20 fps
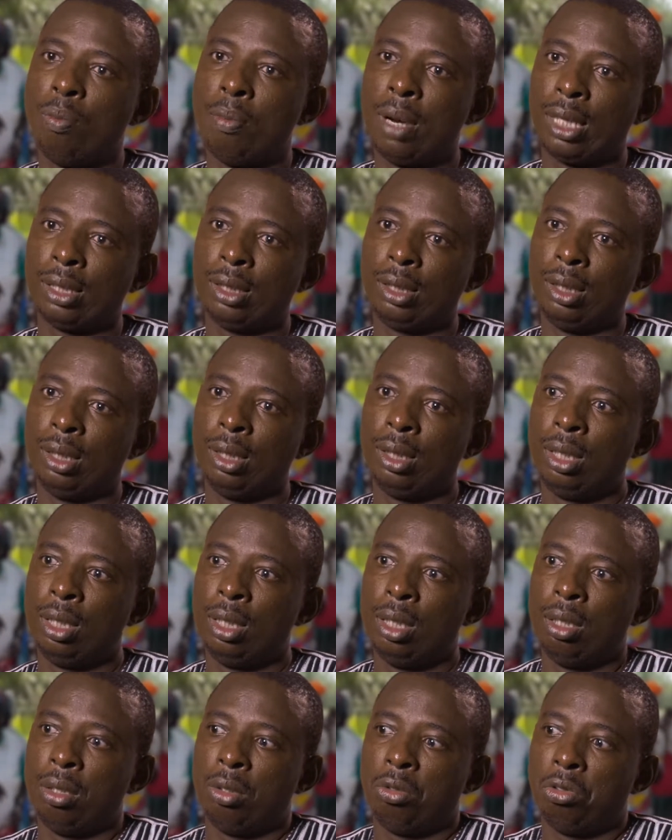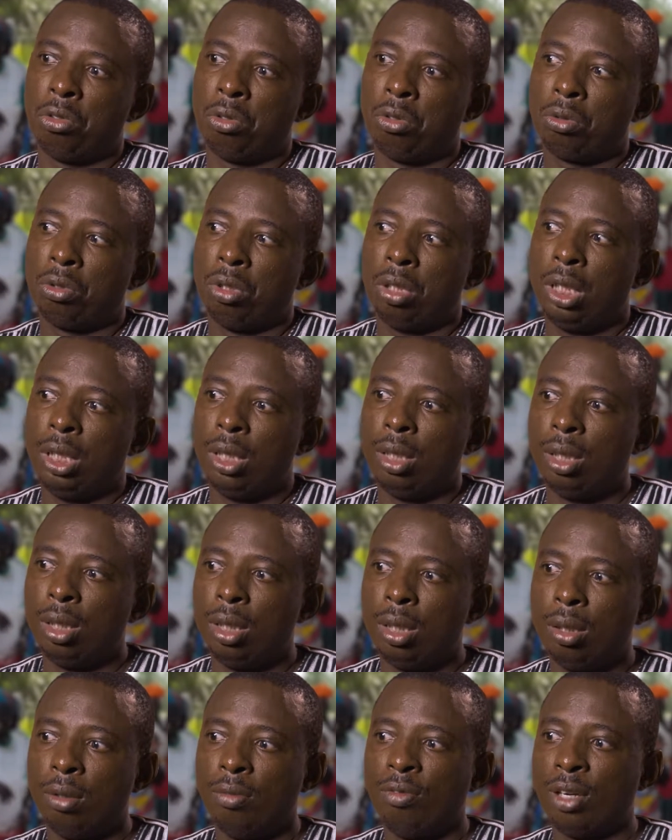Now we really need to
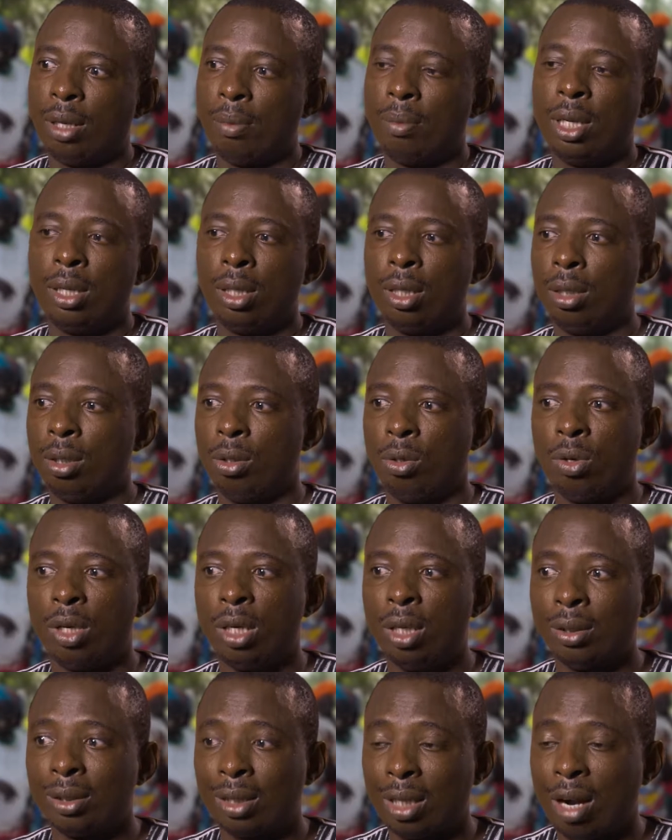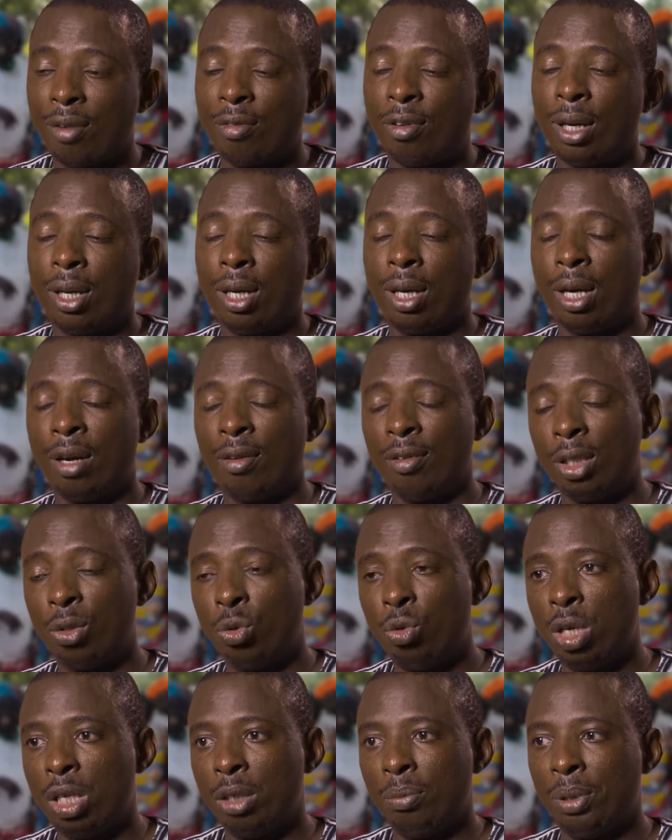address market access.
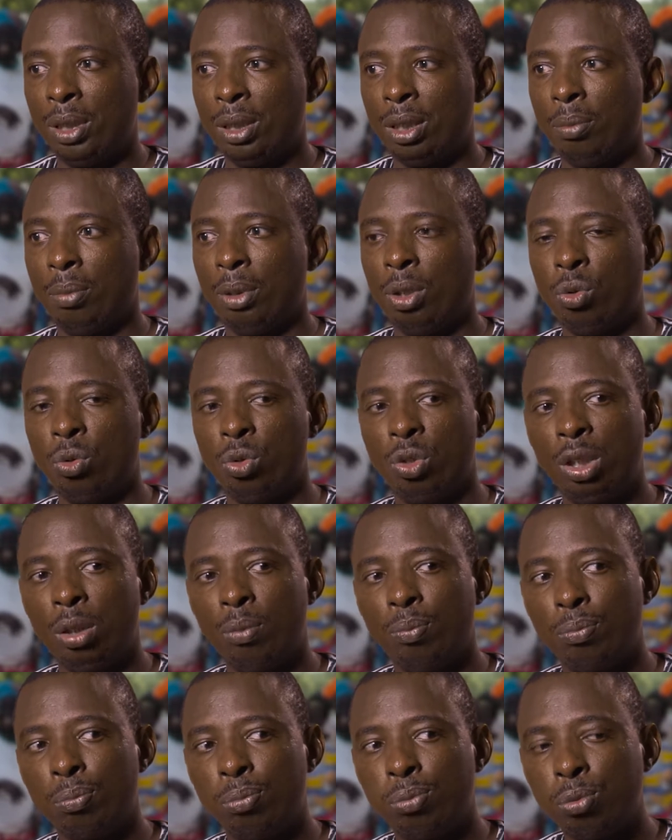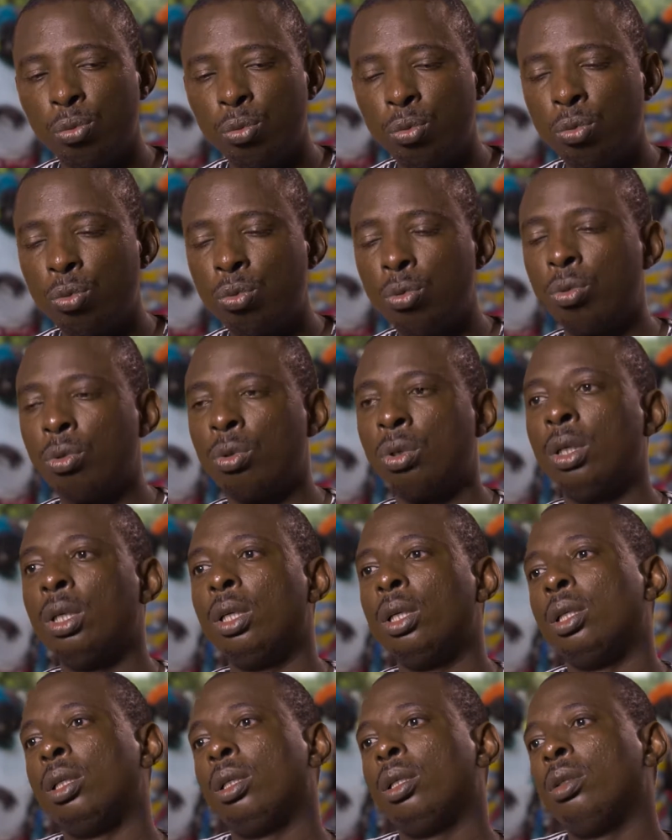We are also working with the
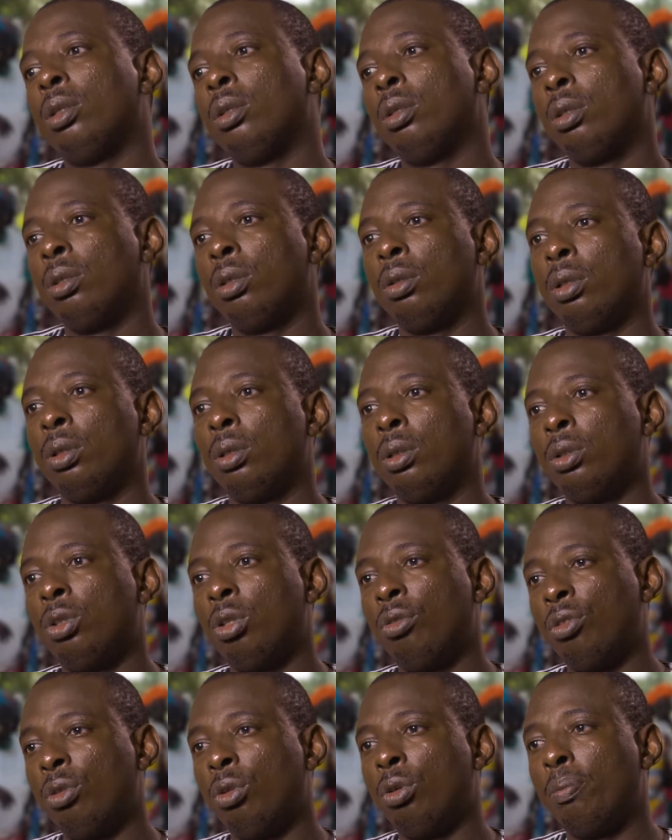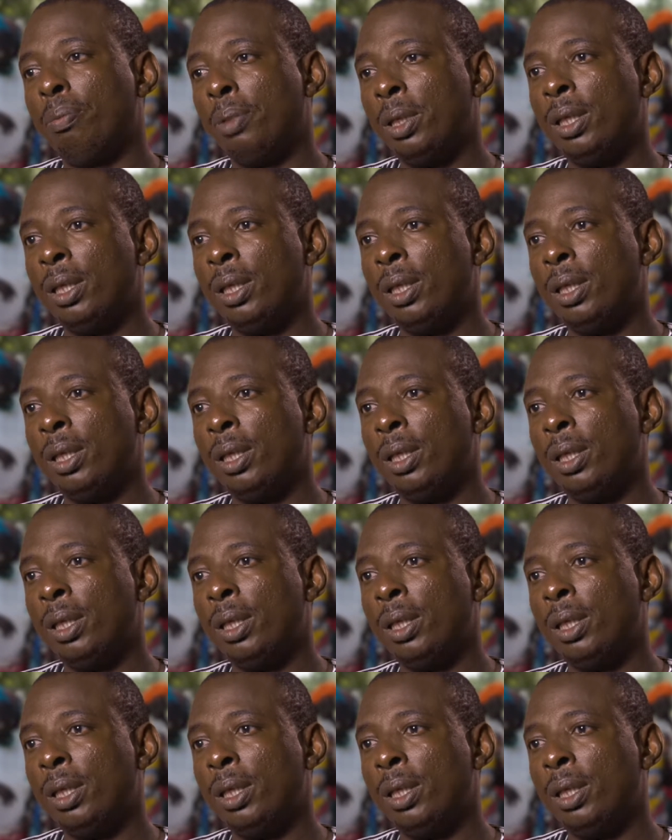UNPCB to develop